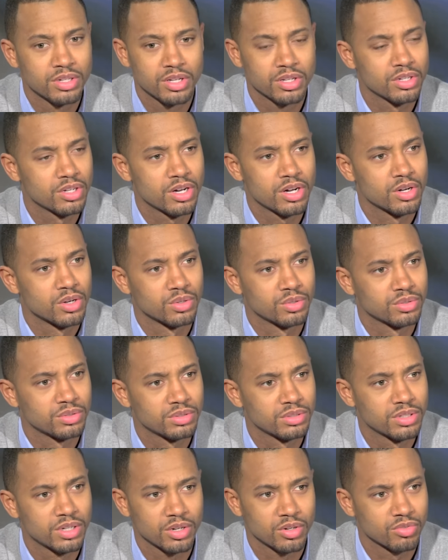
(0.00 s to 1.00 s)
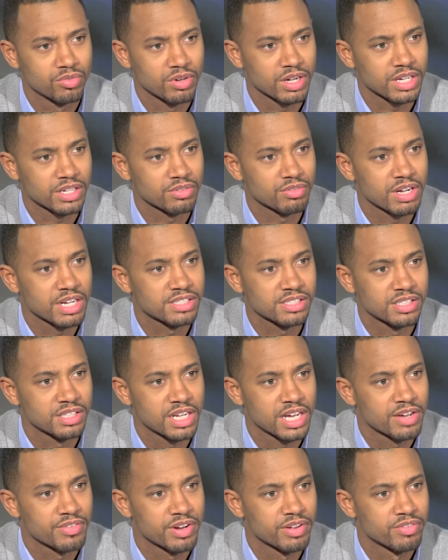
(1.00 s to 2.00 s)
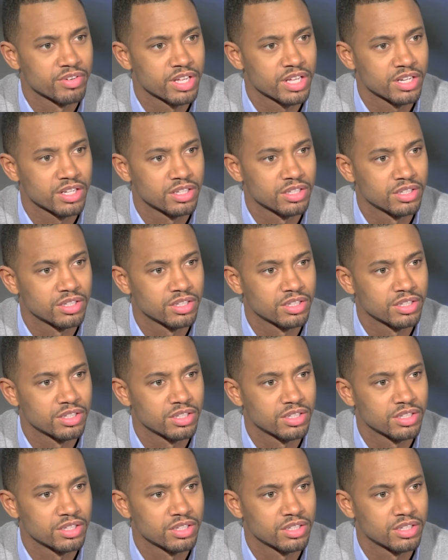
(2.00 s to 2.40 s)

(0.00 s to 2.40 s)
No. No, no you don't. Roxy and I have never dated.